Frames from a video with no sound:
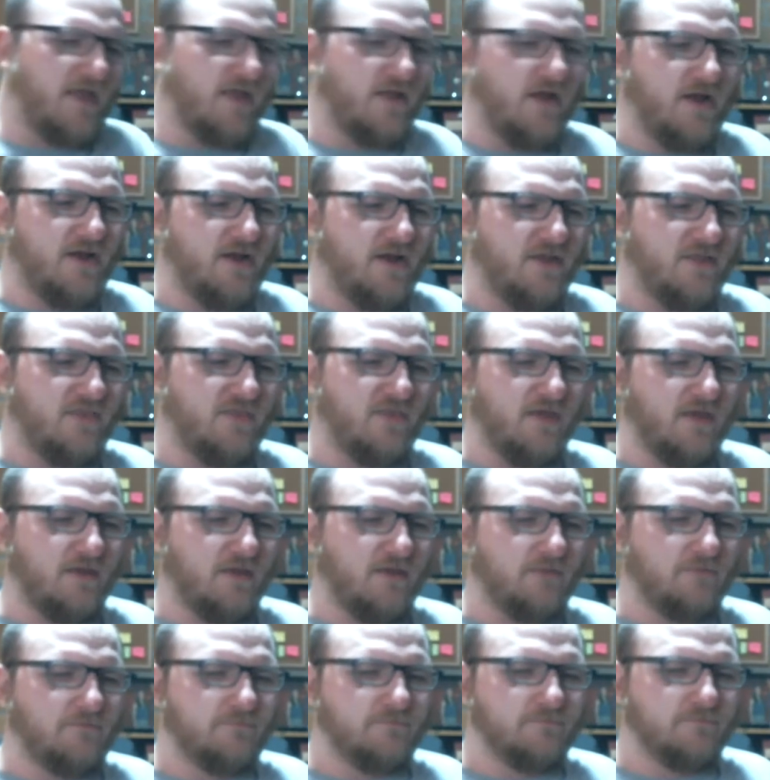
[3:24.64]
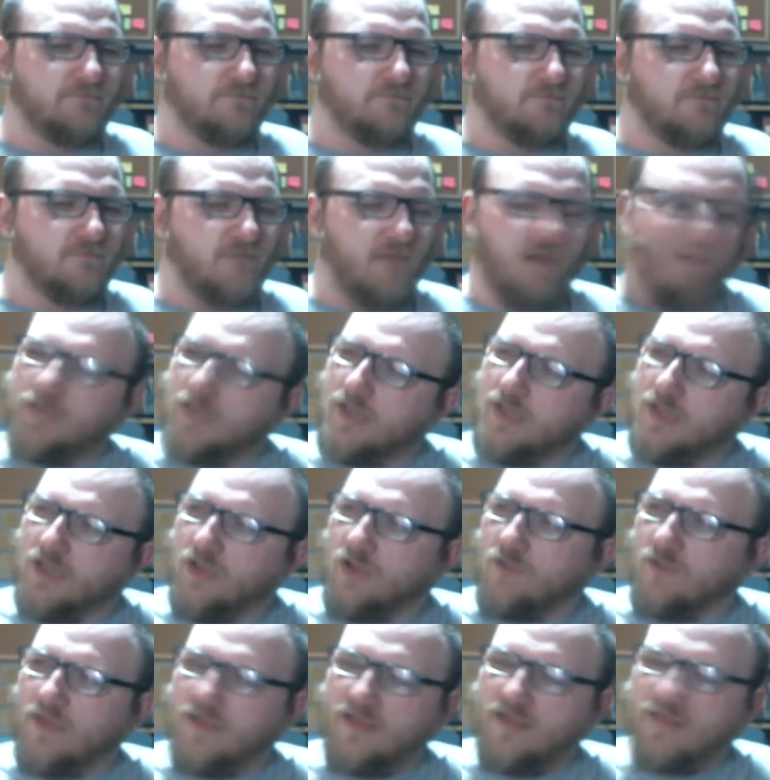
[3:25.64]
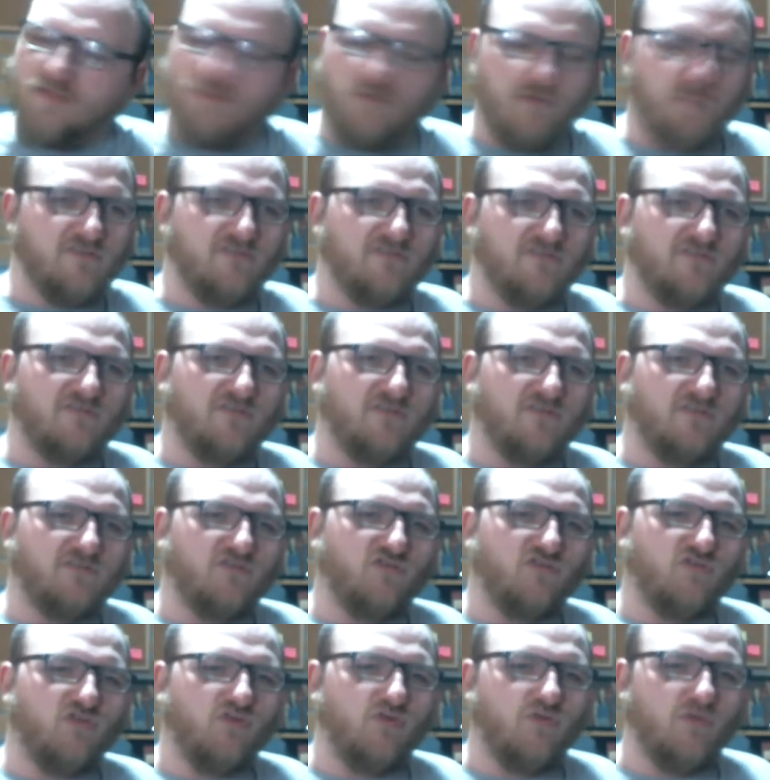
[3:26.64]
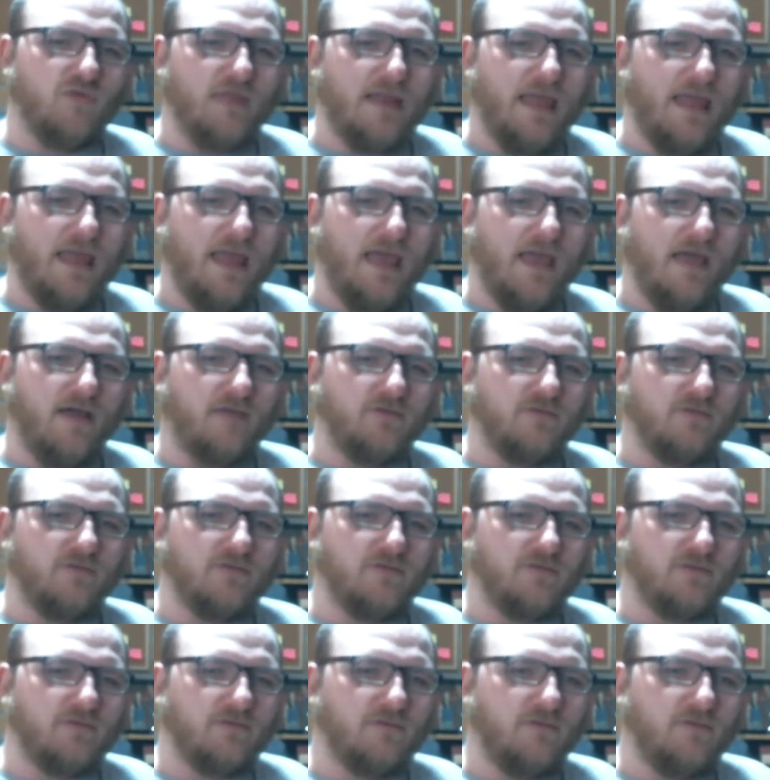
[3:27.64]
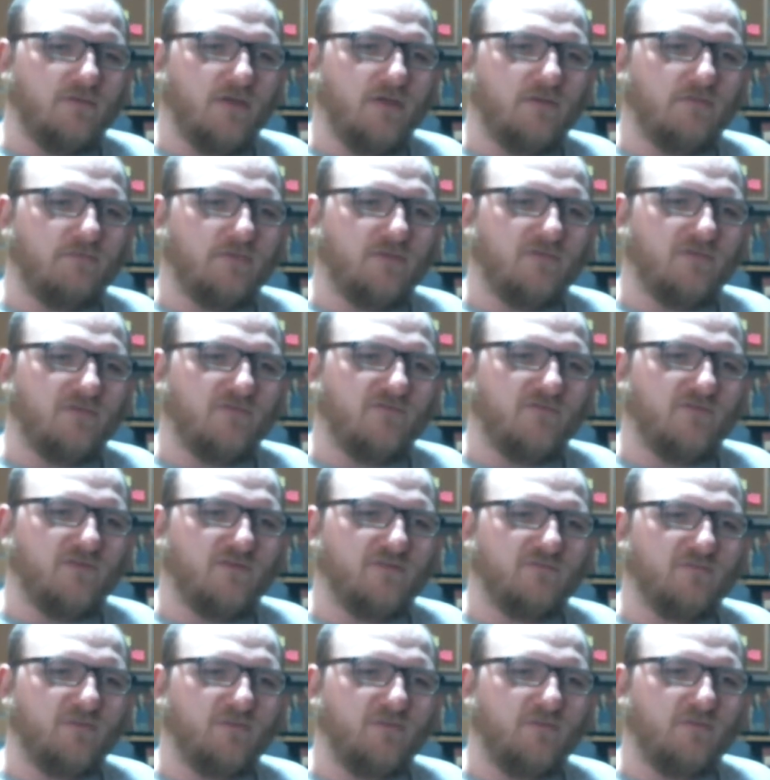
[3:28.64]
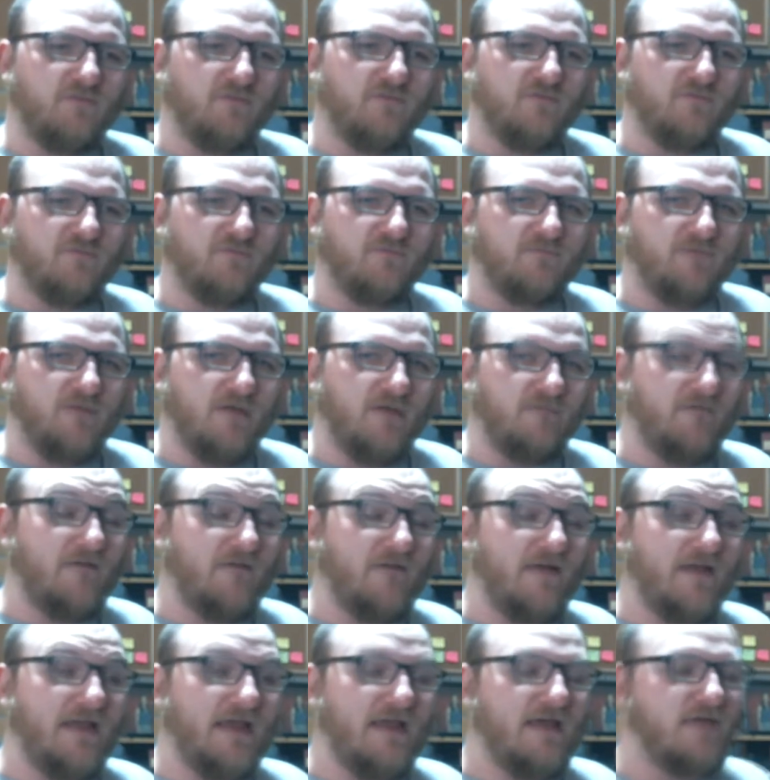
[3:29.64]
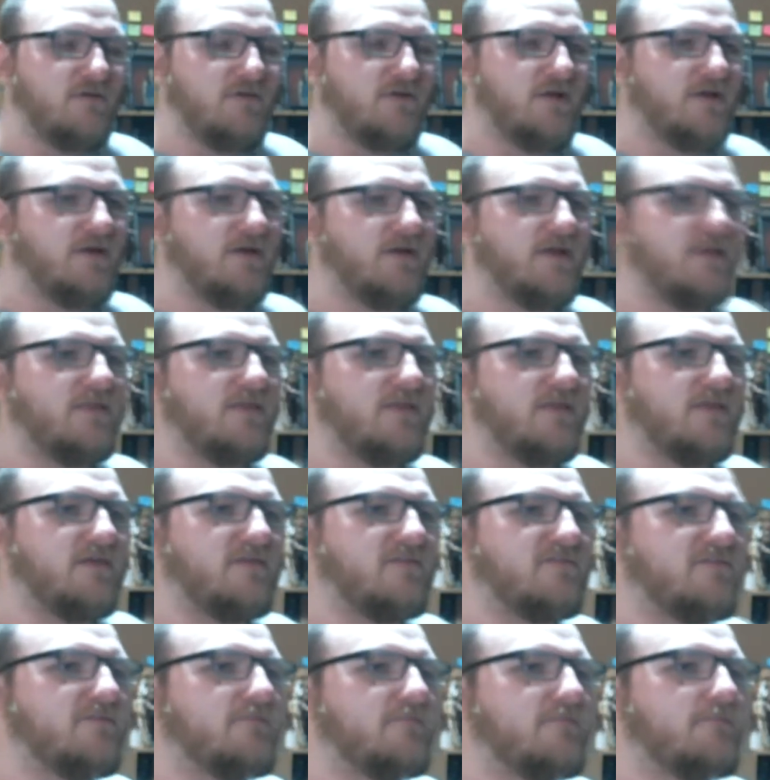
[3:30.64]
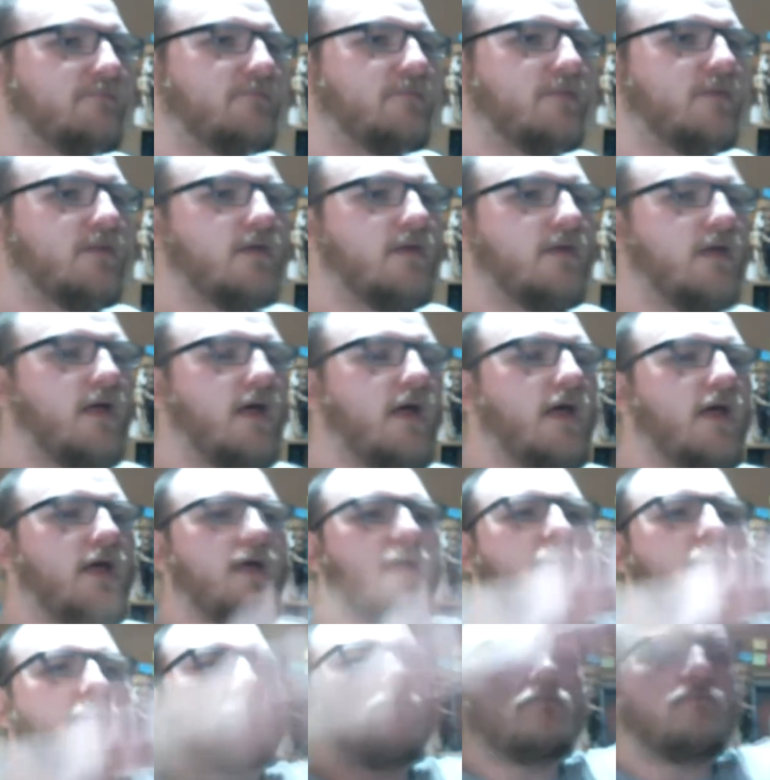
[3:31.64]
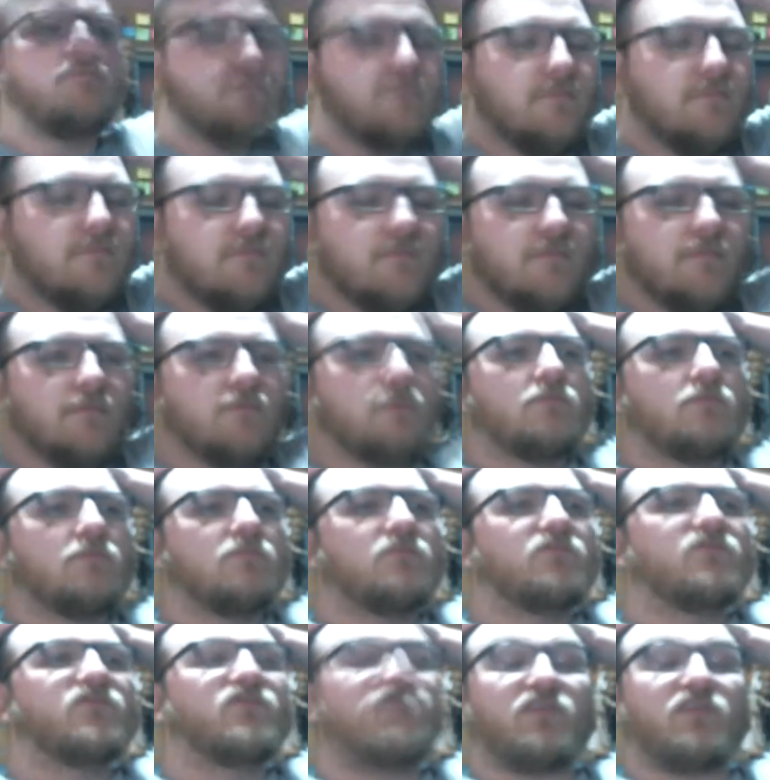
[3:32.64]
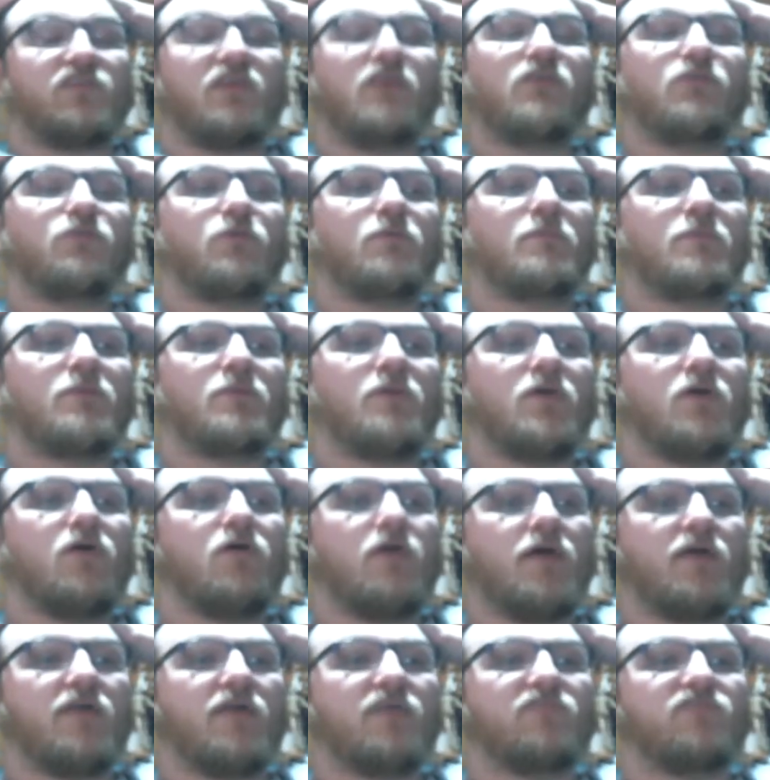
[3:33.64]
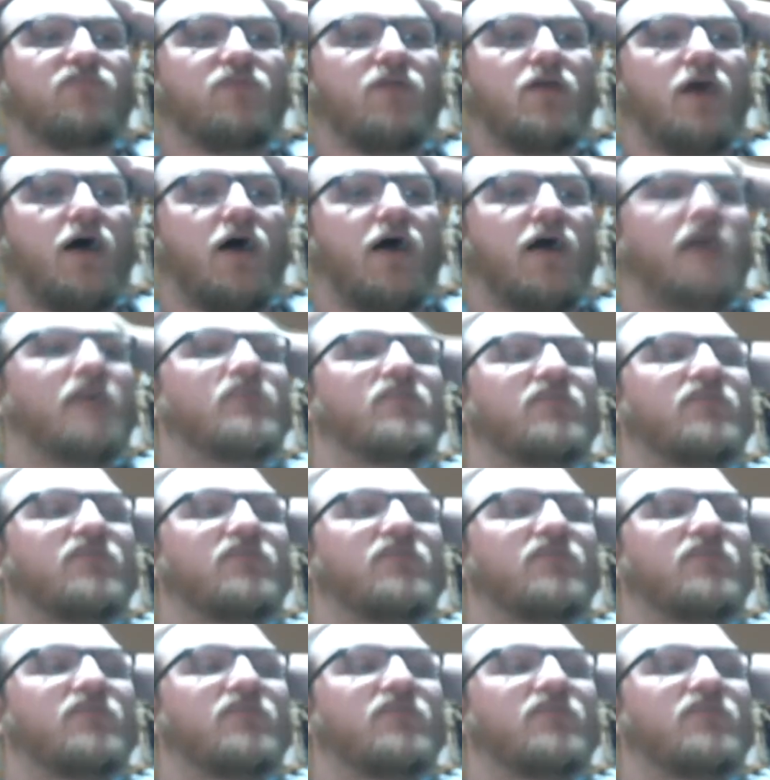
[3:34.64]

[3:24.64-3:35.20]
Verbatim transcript: kind of thing. I really hope that noise is not too loud. It might be diffused, but we'll I'll find out when I edit this. Um, C3PO has red eyes.